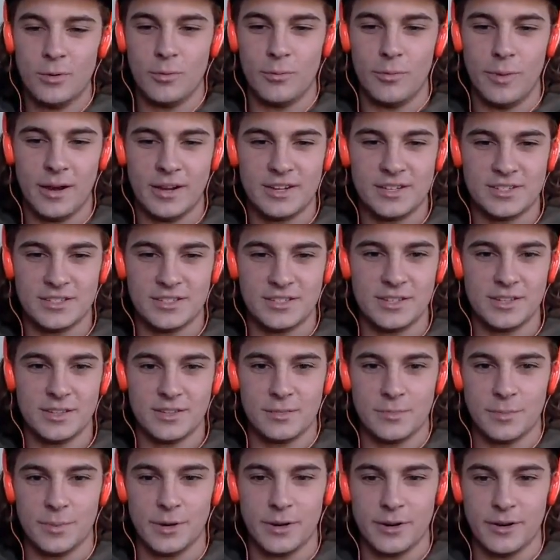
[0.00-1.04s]
Mike just
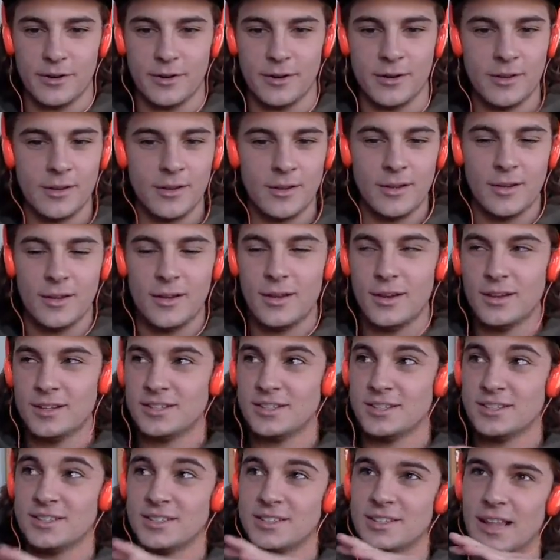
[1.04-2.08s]
disappeared.
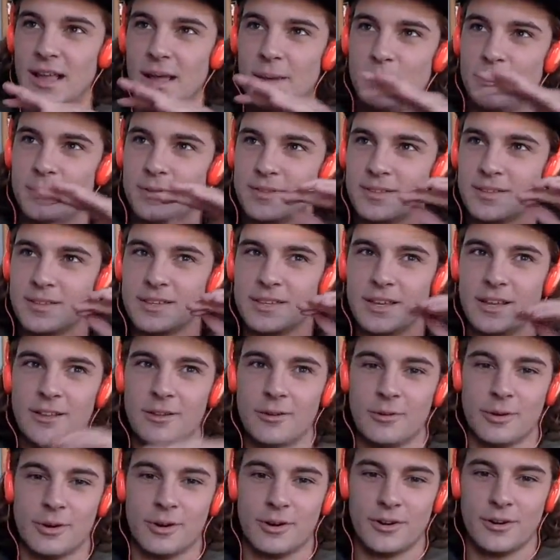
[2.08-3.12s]
She slappies a
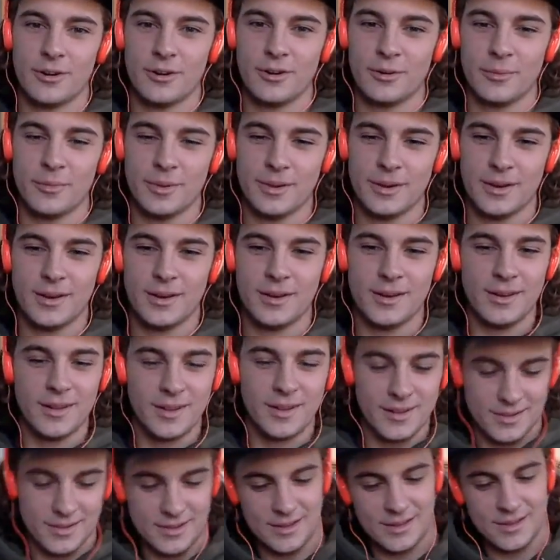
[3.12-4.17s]
yellow curb
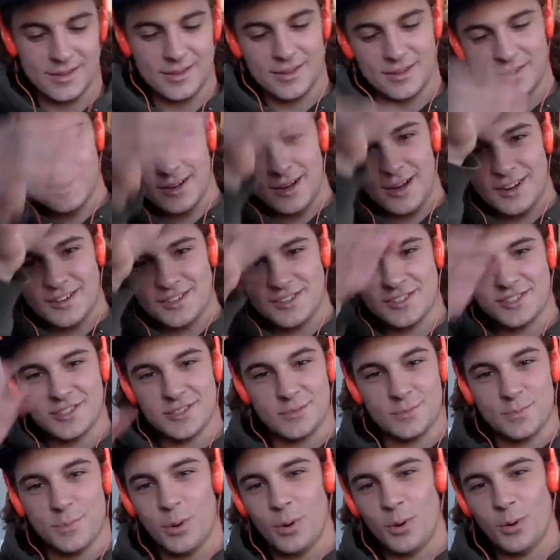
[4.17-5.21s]
and dodges
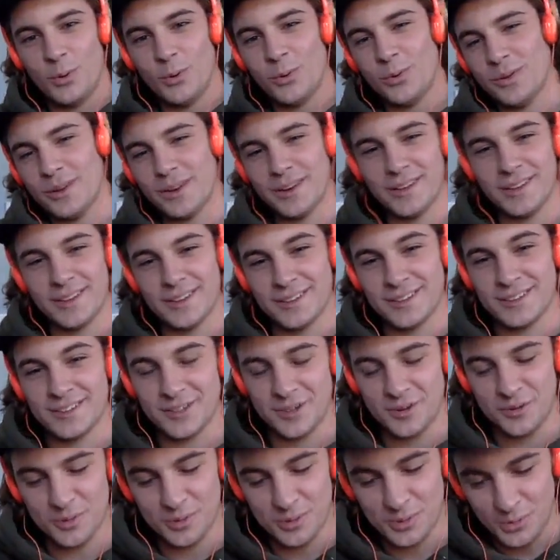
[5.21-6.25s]
this pole, and it looks
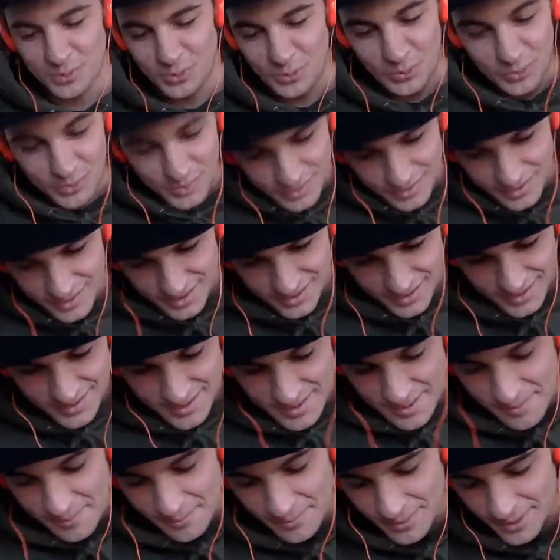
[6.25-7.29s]
so cool.
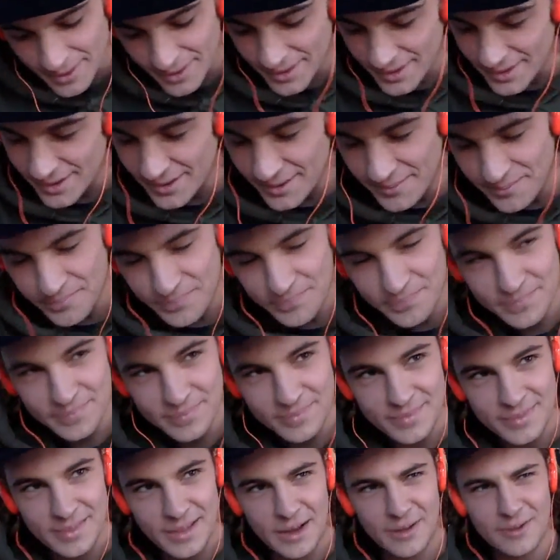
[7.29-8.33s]
But
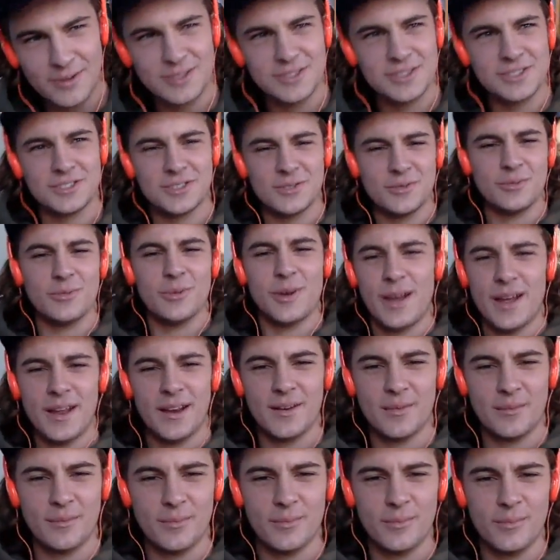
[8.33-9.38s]
that was just a
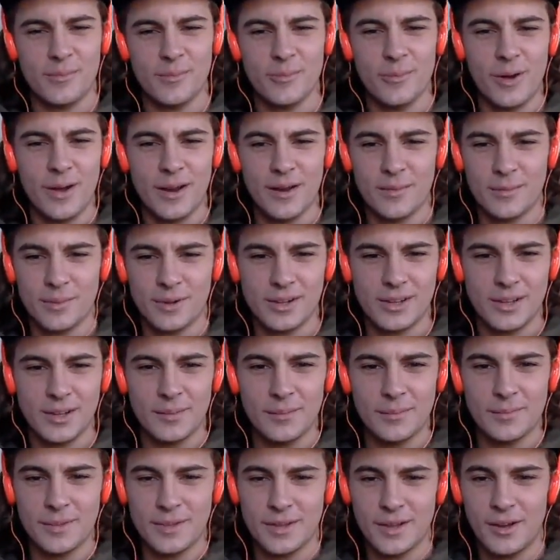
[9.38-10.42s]
random
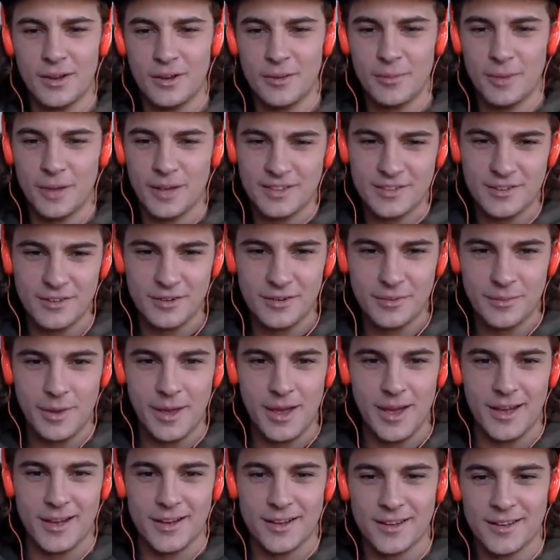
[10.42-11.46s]
clip that, Mike's already
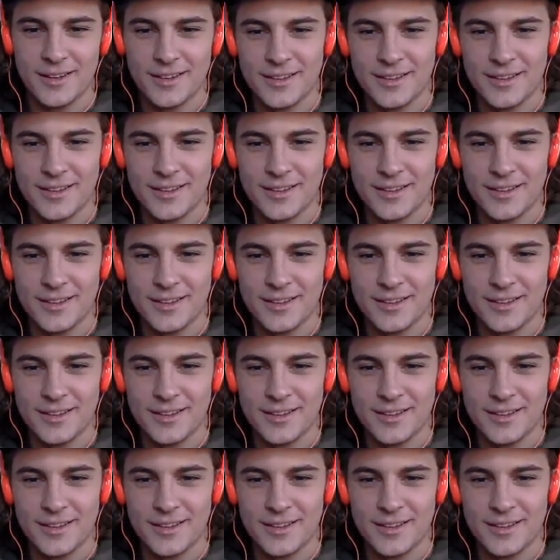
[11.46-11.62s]
back.